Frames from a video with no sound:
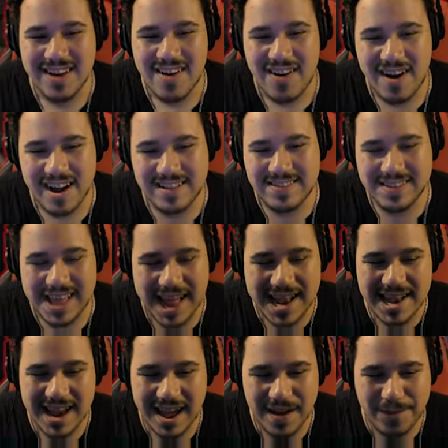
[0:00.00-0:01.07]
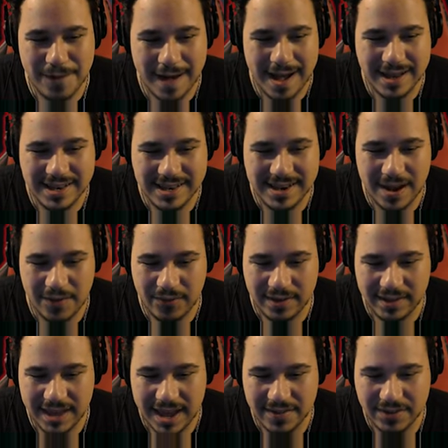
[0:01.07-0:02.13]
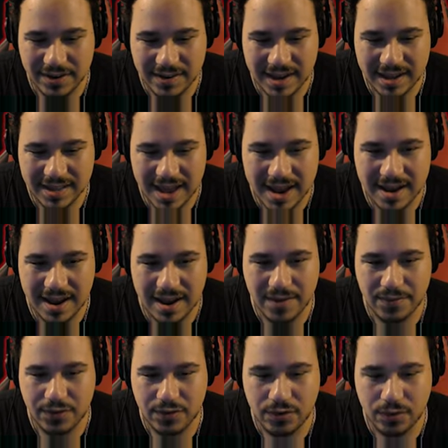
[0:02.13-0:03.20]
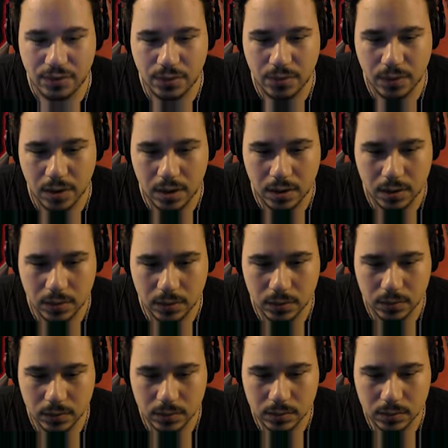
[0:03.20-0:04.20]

All right, so that knife, I definitely have to take that knife to... Oh.